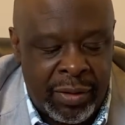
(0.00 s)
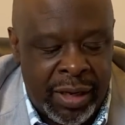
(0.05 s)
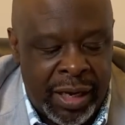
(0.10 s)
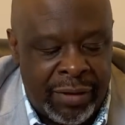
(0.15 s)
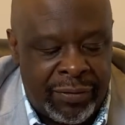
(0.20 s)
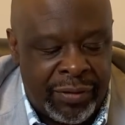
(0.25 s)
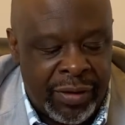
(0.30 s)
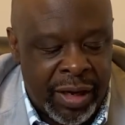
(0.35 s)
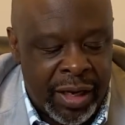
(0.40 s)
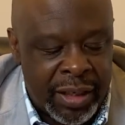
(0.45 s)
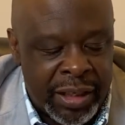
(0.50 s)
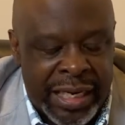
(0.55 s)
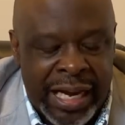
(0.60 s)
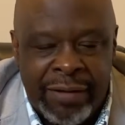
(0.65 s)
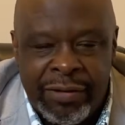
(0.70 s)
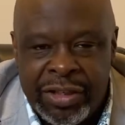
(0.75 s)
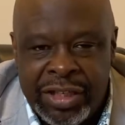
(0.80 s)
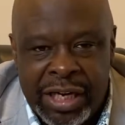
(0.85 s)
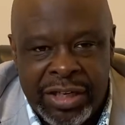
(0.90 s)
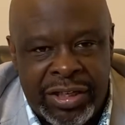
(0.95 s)
if
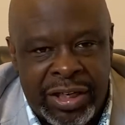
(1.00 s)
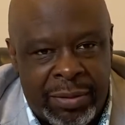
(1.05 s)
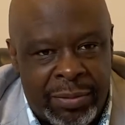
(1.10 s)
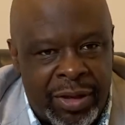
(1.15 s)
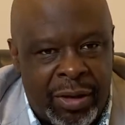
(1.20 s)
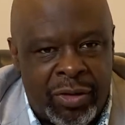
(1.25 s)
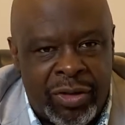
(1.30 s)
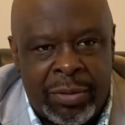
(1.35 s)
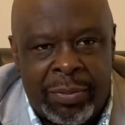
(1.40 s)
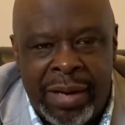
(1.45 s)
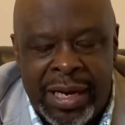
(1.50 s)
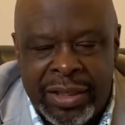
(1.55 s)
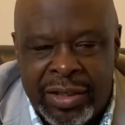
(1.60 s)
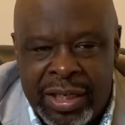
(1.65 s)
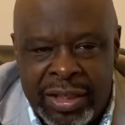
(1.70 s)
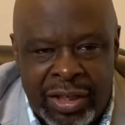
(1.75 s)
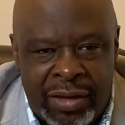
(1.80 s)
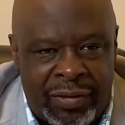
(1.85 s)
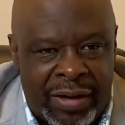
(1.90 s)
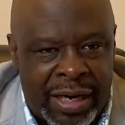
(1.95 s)
David said something that was amazing,
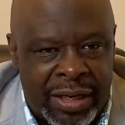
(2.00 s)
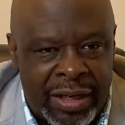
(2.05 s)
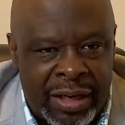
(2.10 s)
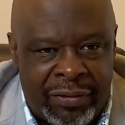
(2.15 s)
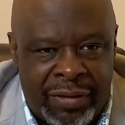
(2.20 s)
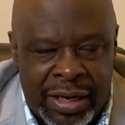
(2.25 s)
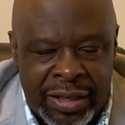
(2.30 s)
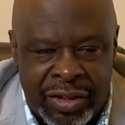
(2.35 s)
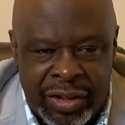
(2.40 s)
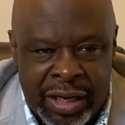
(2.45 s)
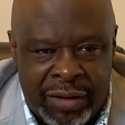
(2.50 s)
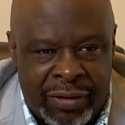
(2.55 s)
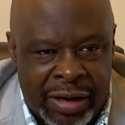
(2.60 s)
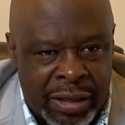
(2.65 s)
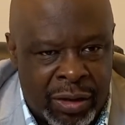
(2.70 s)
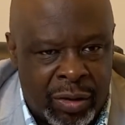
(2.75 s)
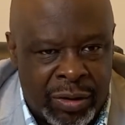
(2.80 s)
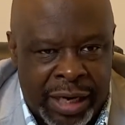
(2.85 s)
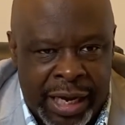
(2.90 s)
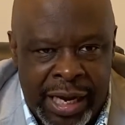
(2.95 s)
he said, if I, if, I, if I
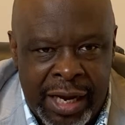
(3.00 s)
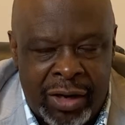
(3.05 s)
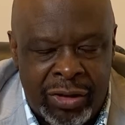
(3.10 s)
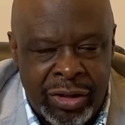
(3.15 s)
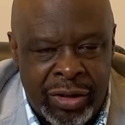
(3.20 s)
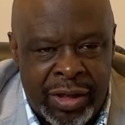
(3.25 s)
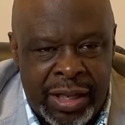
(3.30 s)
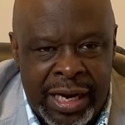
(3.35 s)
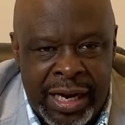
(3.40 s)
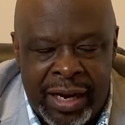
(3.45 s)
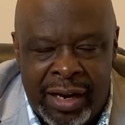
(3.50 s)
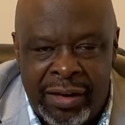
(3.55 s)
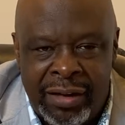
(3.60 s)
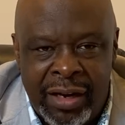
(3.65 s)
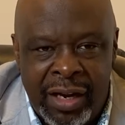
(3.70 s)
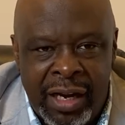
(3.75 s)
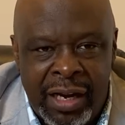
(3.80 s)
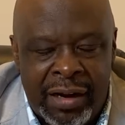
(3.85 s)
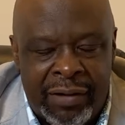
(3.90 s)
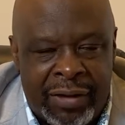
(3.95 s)
go to hell, you're there.
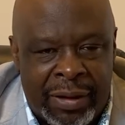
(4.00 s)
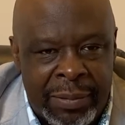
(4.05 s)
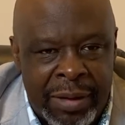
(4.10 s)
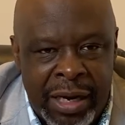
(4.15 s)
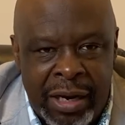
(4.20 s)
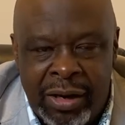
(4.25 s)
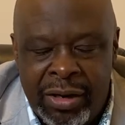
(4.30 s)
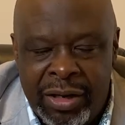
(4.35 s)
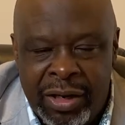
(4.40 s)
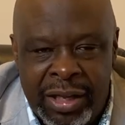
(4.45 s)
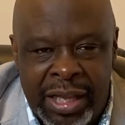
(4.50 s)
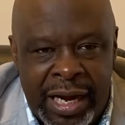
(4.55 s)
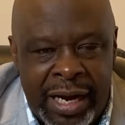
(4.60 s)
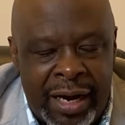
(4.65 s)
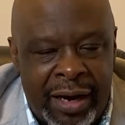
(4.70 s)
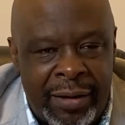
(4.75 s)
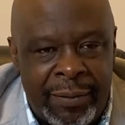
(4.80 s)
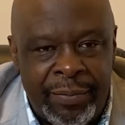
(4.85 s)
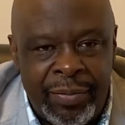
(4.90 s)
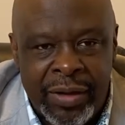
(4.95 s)
If I'm here, you're
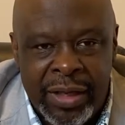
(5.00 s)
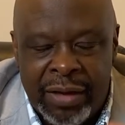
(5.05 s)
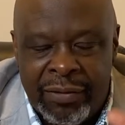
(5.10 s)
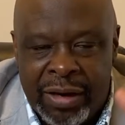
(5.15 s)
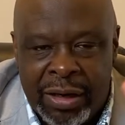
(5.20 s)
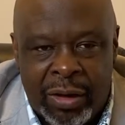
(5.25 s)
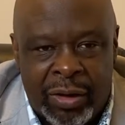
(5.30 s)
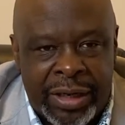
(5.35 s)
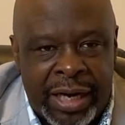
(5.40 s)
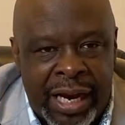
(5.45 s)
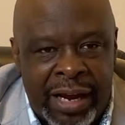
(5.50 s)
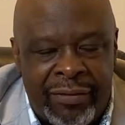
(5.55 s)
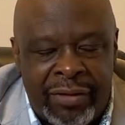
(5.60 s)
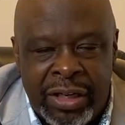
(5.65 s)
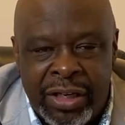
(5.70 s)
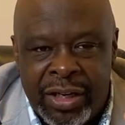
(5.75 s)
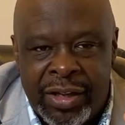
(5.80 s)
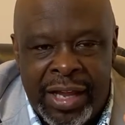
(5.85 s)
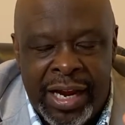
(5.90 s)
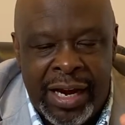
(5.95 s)
there. If I go to
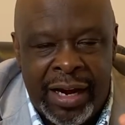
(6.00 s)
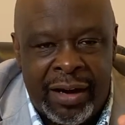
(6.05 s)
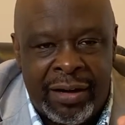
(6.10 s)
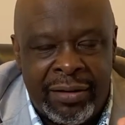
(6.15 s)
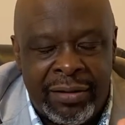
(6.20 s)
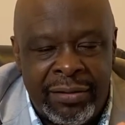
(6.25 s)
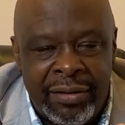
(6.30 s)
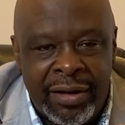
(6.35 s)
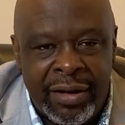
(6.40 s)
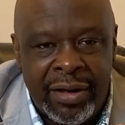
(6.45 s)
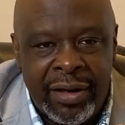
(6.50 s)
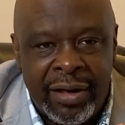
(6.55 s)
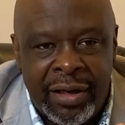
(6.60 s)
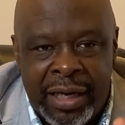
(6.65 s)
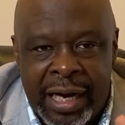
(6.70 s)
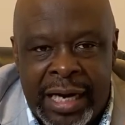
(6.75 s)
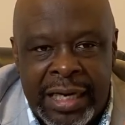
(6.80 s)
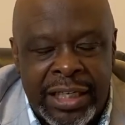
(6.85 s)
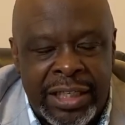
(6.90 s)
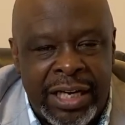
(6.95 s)
heaven, you're there.
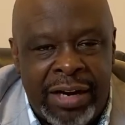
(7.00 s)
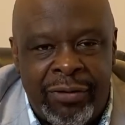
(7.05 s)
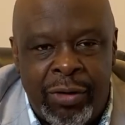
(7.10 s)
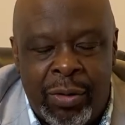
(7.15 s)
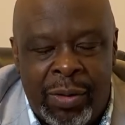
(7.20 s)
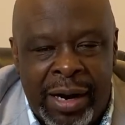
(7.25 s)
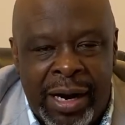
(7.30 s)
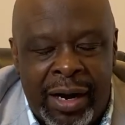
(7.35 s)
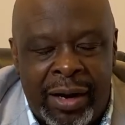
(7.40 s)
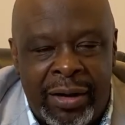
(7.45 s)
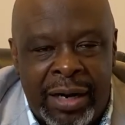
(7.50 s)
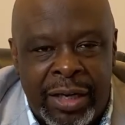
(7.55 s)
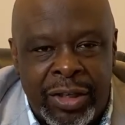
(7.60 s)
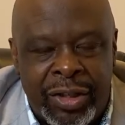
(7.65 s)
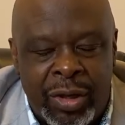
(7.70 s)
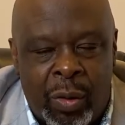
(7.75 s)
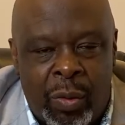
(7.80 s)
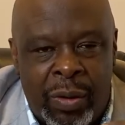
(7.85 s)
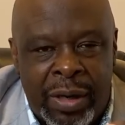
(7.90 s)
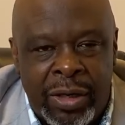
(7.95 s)
God is everywhere. And
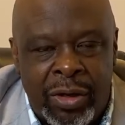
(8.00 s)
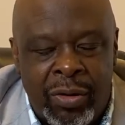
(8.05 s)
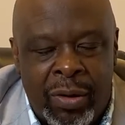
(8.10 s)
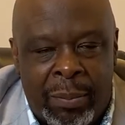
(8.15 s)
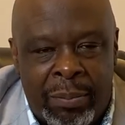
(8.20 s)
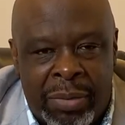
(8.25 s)
so when you're